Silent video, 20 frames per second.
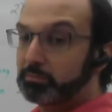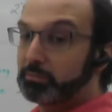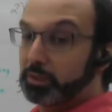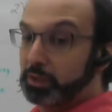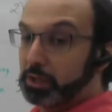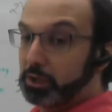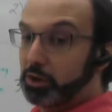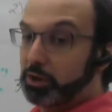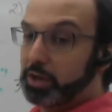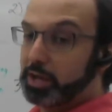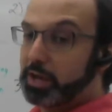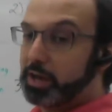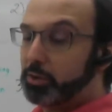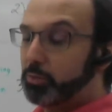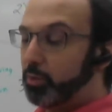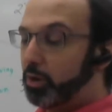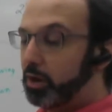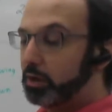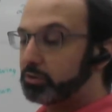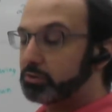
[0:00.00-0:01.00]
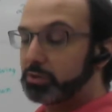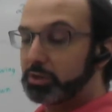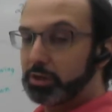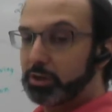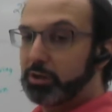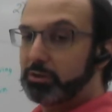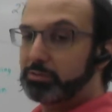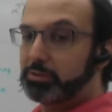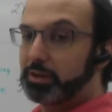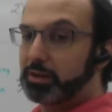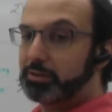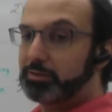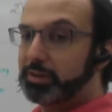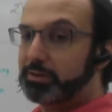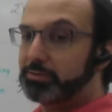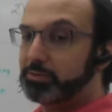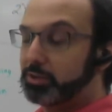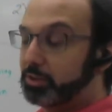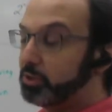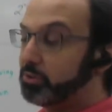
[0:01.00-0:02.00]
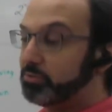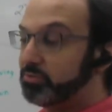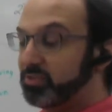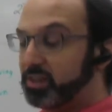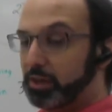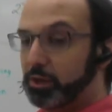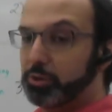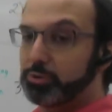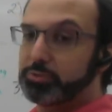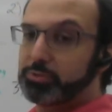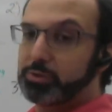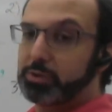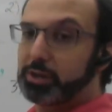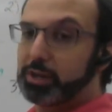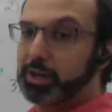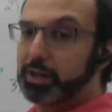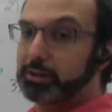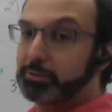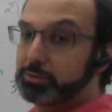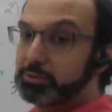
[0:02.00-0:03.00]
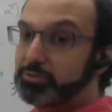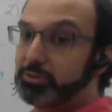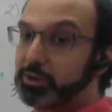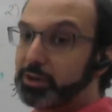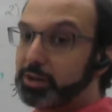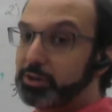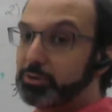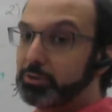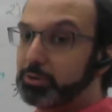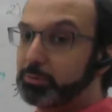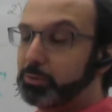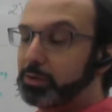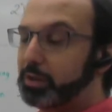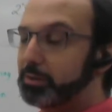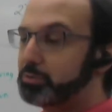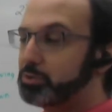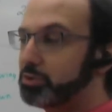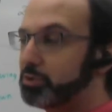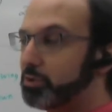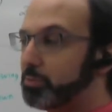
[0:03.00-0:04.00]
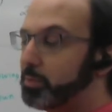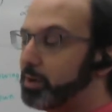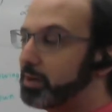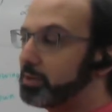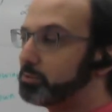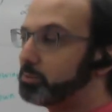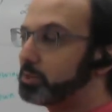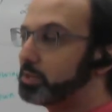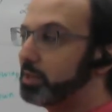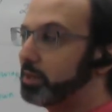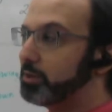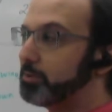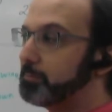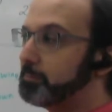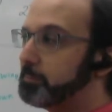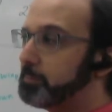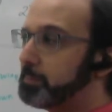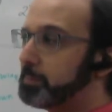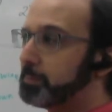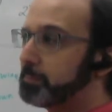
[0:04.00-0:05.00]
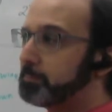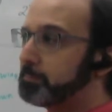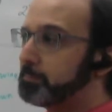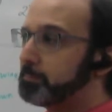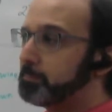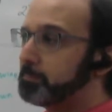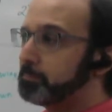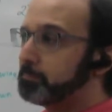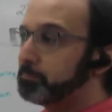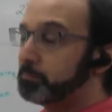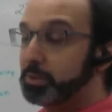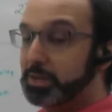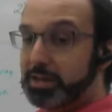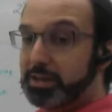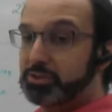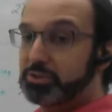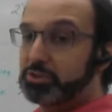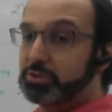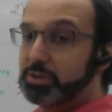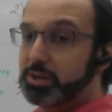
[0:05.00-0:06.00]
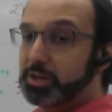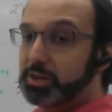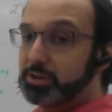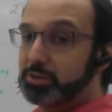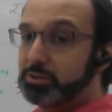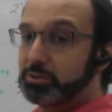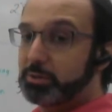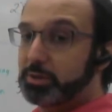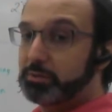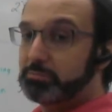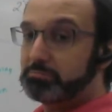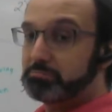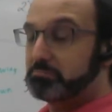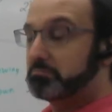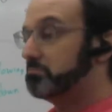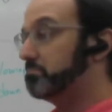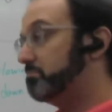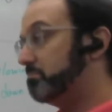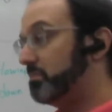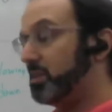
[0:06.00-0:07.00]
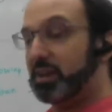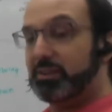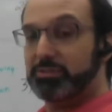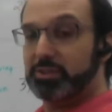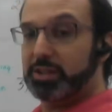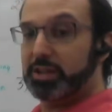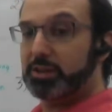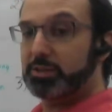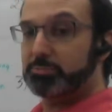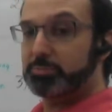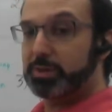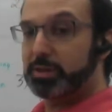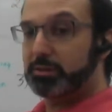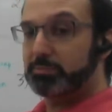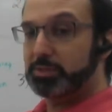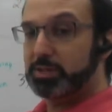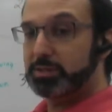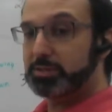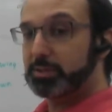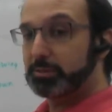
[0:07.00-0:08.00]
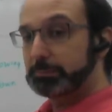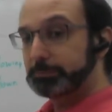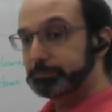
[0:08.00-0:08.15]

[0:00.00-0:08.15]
Learning how to walk took an awful lot of effort. You fell over a lot. It was very adorable. I'm sure your parents will tell you. But now that you know how to do it, everything else becomes easy.